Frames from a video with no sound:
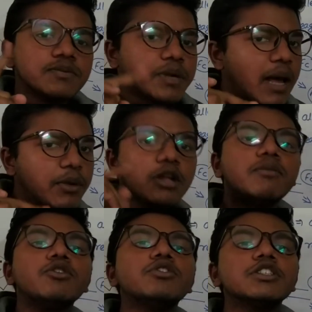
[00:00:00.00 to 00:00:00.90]
primary
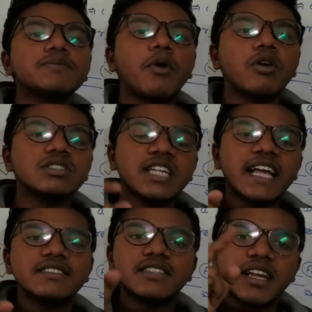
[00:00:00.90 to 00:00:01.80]
immune response,
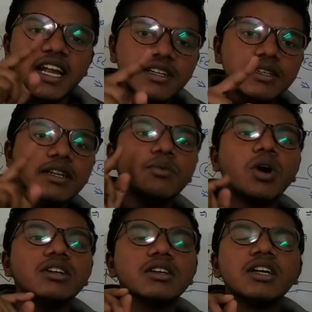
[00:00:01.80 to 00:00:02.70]
and secondary
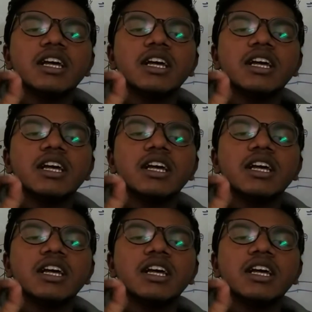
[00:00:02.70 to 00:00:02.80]
what?